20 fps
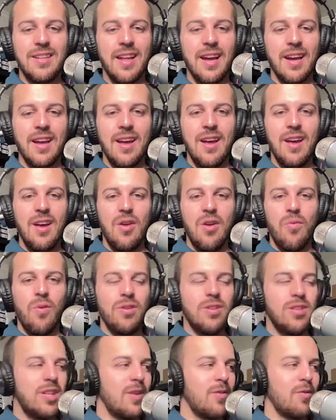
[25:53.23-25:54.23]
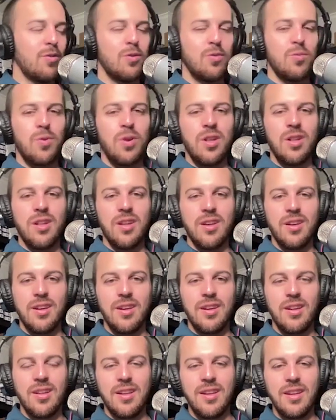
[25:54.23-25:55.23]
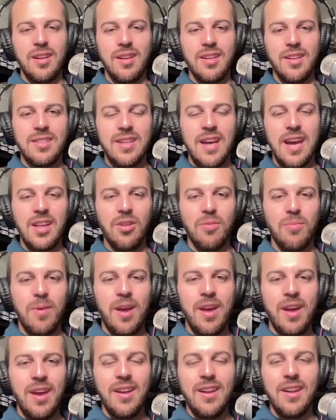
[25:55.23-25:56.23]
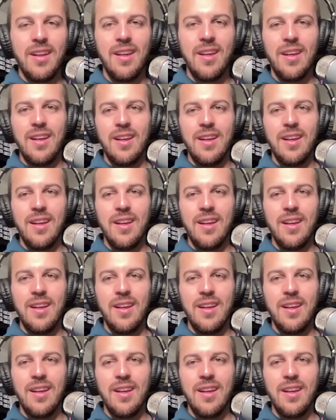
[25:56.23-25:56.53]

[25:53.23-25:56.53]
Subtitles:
Like, what's the difference between the TaylorMade